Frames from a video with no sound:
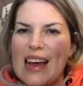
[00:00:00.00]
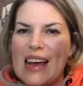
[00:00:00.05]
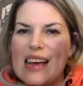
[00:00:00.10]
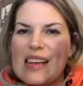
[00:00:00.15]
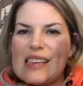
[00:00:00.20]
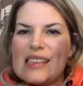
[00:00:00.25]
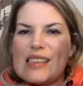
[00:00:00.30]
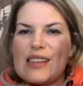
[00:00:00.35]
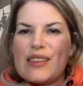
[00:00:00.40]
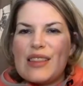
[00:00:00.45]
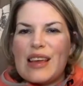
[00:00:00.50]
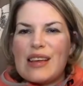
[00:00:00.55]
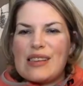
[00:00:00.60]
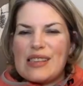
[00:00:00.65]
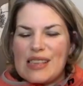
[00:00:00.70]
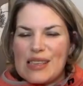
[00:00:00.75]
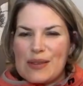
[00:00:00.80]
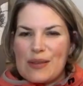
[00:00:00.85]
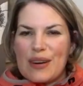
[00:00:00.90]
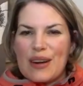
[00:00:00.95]
So there's
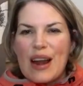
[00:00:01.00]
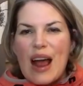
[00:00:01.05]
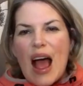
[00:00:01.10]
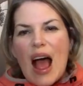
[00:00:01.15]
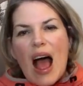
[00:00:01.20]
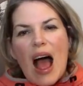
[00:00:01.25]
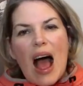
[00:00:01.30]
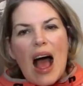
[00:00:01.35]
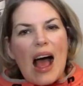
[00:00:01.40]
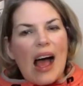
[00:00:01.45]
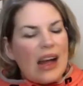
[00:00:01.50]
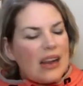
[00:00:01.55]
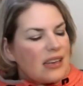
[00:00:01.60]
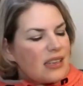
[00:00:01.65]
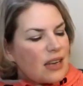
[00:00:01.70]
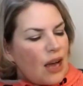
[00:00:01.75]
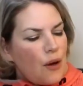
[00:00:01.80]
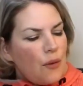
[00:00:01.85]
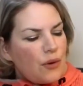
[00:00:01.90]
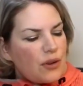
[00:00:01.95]
this one. And
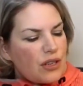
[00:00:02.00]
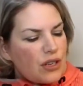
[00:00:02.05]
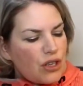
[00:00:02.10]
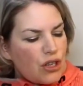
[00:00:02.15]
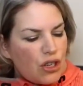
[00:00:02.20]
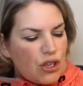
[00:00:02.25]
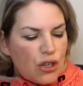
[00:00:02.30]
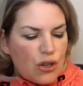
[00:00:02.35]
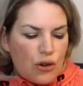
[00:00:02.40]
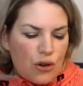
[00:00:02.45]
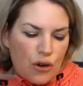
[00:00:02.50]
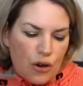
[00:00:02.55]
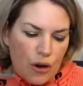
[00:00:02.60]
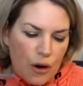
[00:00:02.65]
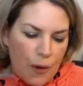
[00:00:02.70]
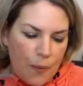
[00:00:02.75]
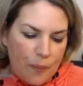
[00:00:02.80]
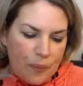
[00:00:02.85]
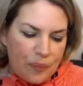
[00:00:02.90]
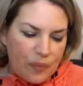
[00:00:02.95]
I wasn't
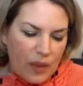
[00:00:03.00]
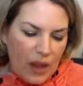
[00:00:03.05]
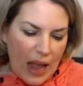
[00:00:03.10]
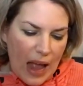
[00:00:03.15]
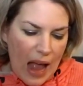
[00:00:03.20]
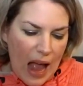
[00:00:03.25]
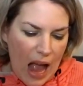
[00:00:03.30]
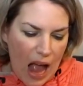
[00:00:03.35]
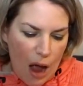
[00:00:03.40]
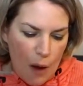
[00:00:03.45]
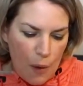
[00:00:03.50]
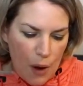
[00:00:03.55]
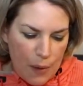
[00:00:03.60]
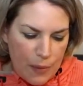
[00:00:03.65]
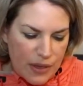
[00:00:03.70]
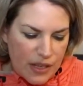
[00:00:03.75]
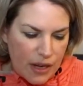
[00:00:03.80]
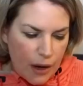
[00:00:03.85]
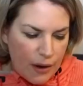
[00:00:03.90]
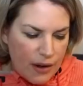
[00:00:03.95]
sure how I
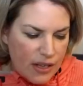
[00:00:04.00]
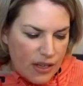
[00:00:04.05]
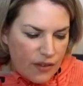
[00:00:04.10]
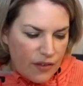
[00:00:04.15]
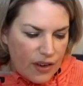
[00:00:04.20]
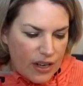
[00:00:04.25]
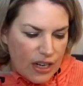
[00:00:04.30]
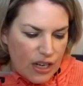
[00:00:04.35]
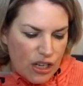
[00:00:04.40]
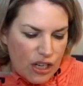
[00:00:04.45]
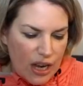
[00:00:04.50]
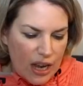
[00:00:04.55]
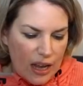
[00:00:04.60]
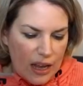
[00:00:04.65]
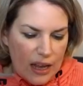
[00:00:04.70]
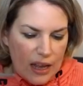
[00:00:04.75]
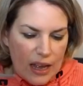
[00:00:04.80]
was going to finish it.